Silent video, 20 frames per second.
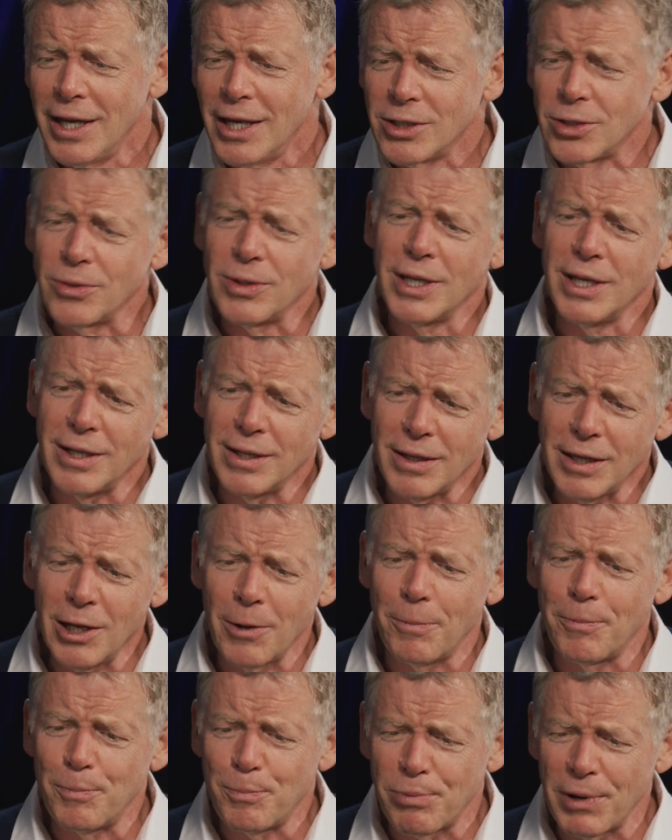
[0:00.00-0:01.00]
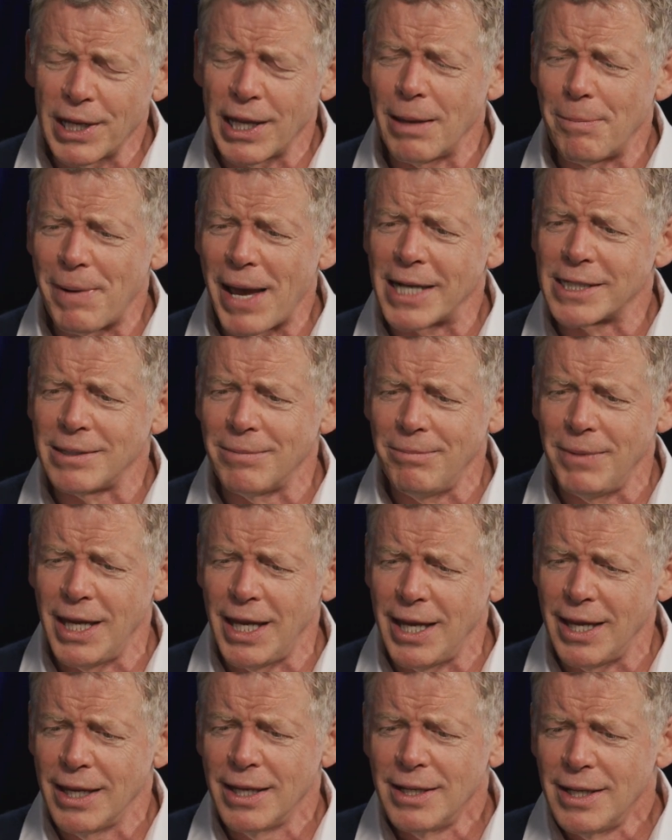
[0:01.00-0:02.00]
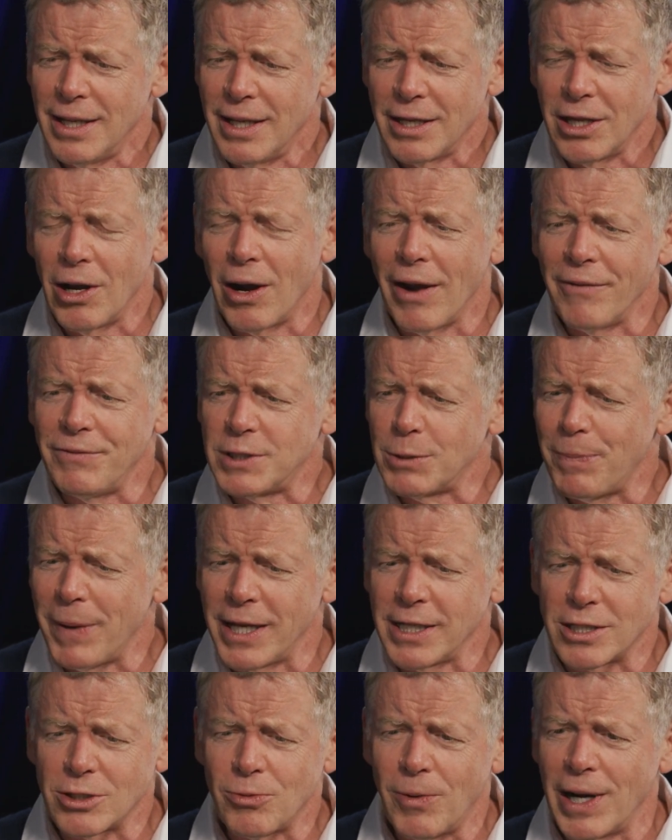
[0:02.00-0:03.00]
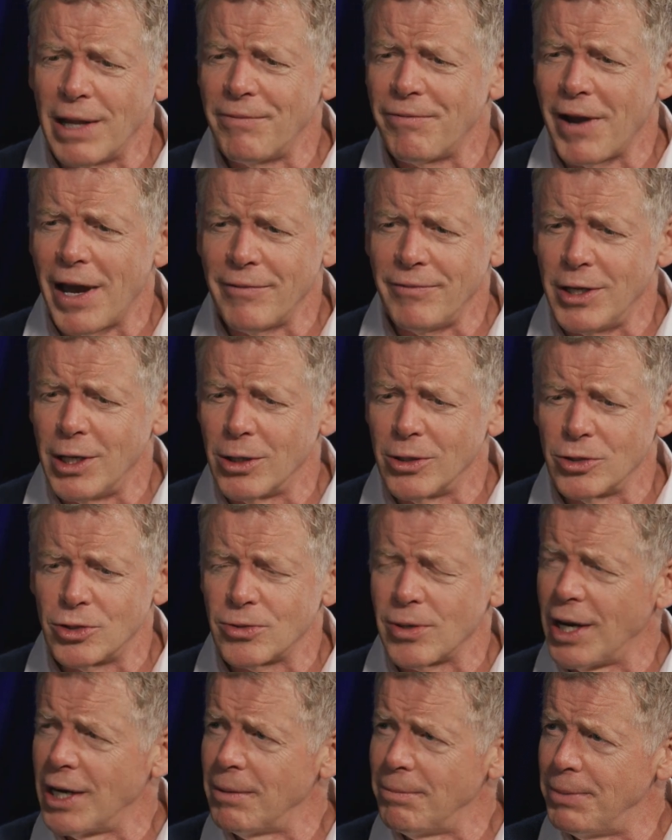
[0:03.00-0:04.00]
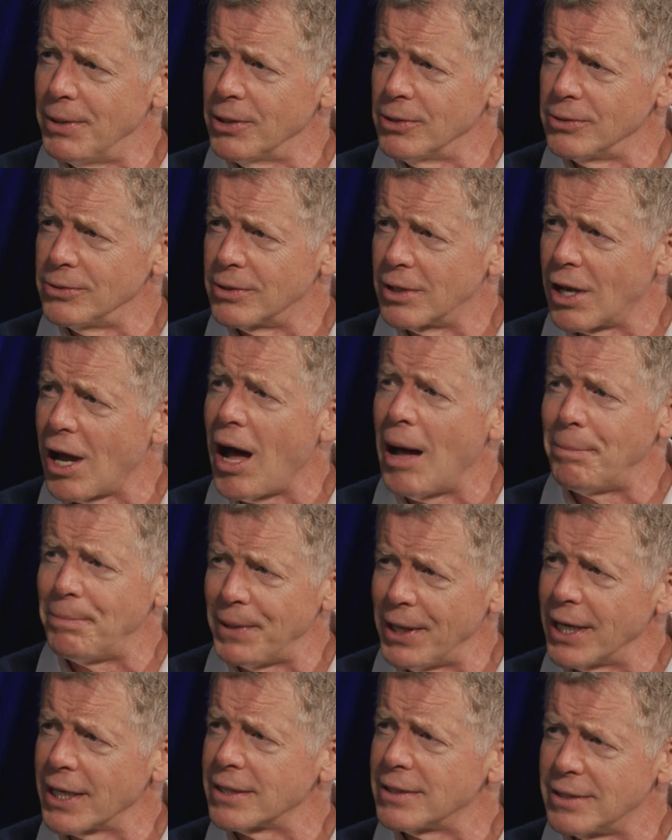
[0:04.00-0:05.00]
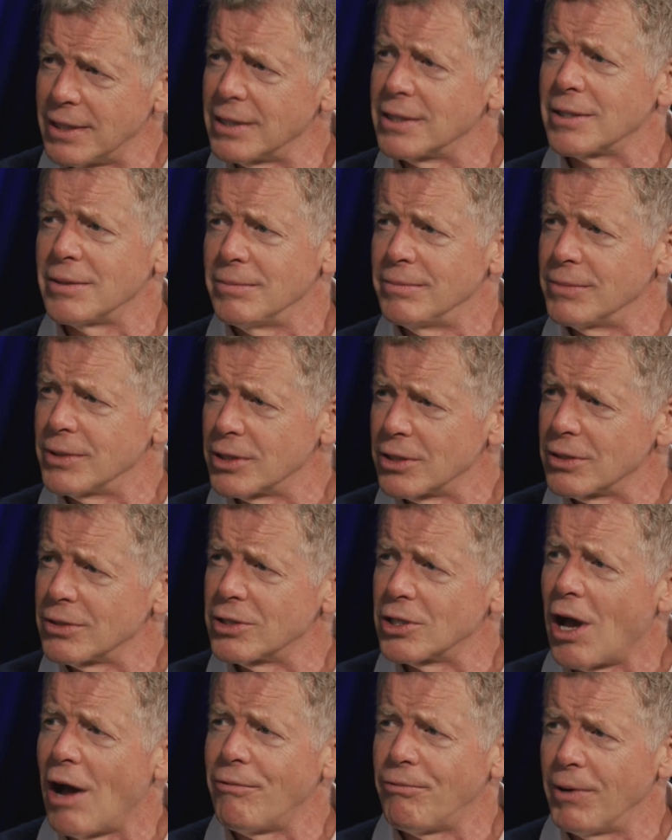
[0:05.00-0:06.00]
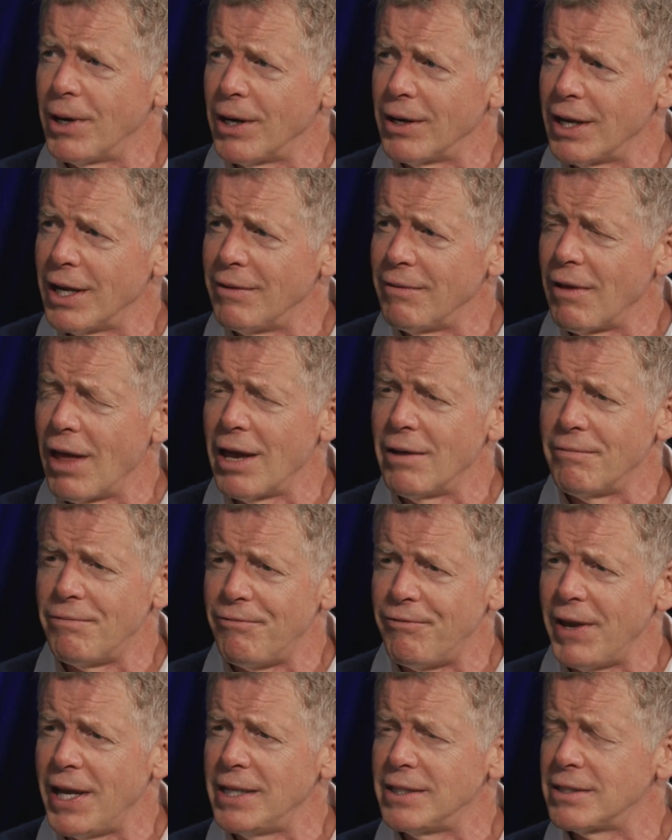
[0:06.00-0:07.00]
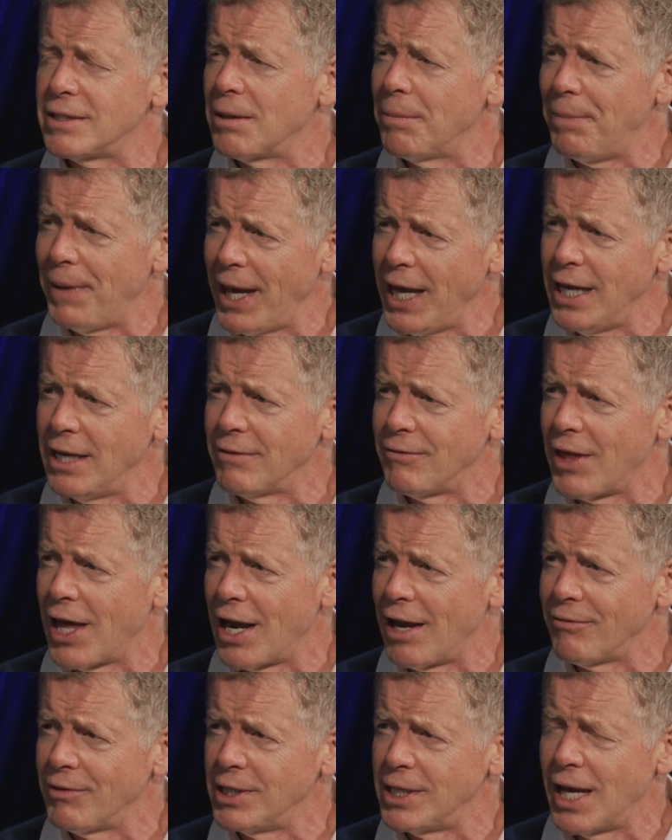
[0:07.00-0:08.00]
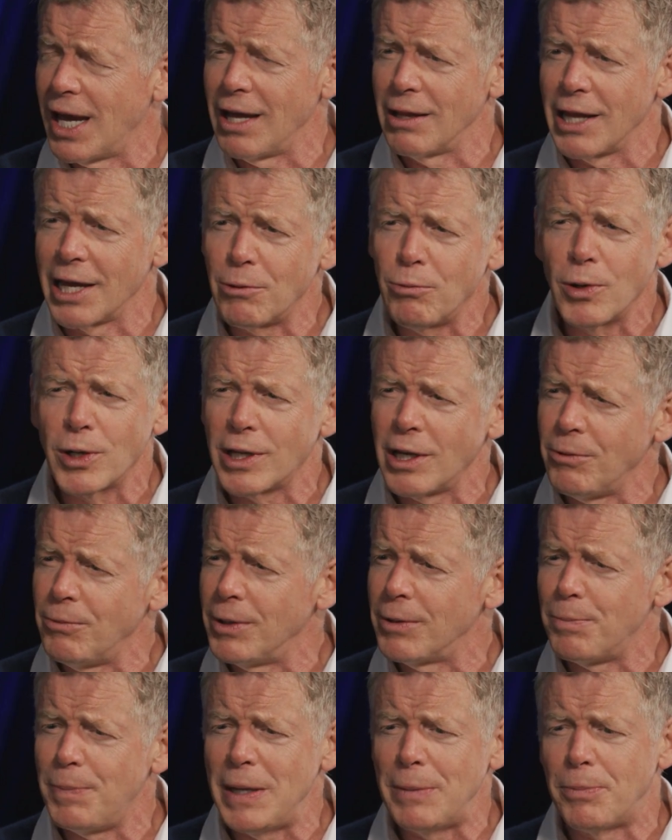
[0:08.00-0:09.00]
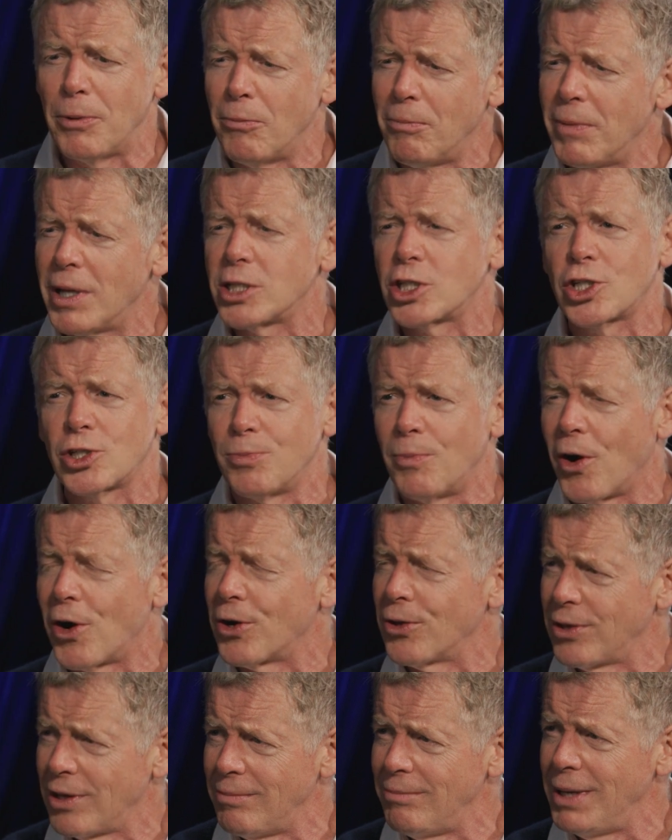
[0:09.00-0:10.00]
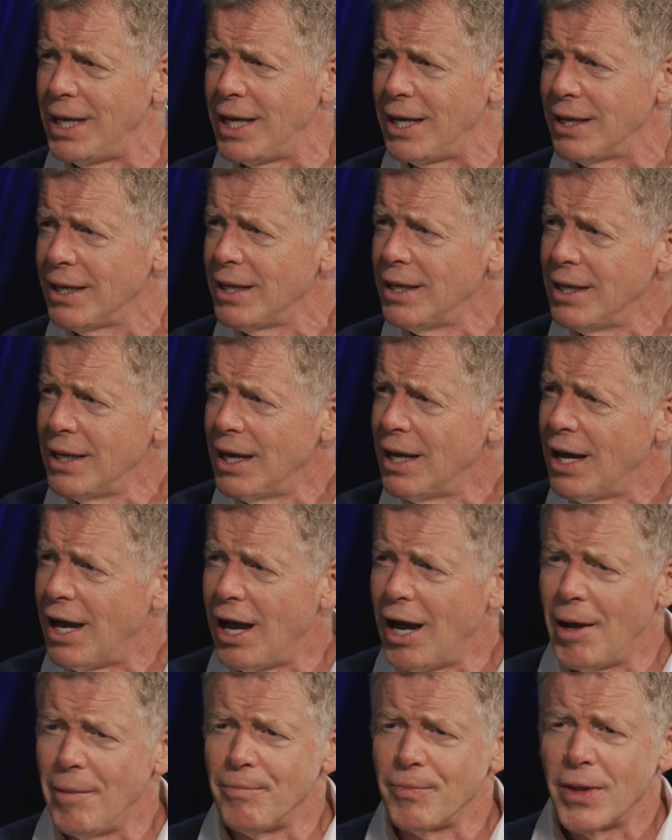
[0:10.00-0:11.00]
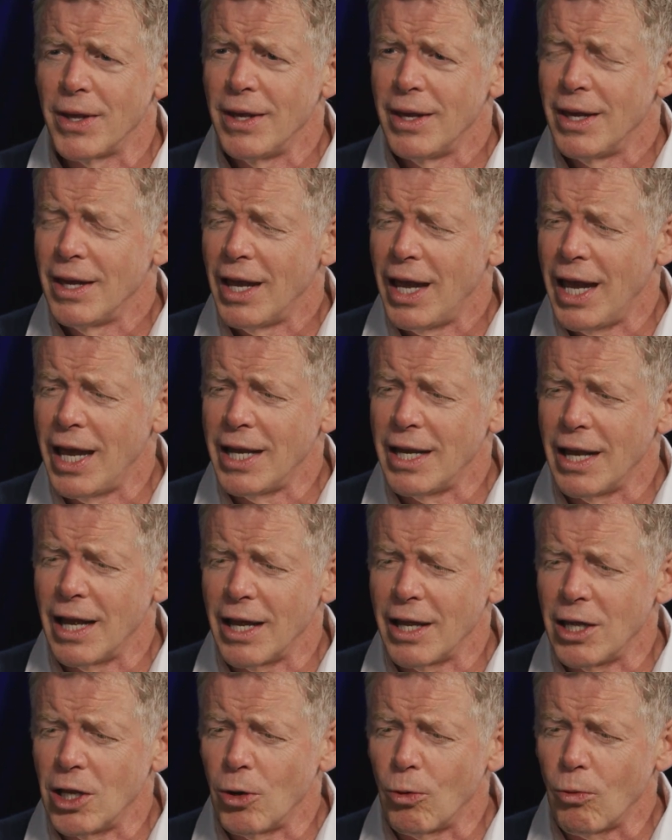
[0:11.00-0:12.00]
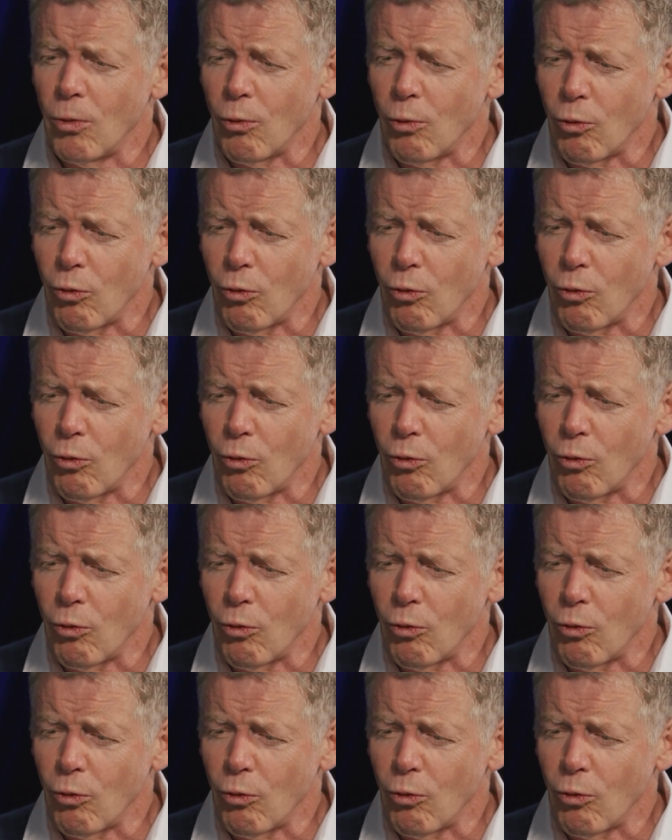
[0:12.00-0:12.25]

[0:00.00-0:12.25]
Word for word: So then, you know, bringing it back to me you know, I've spent 25 years trying to build complex systems software and, and faced the pain of that every day. Like working with people much smarter than me um, and, you know,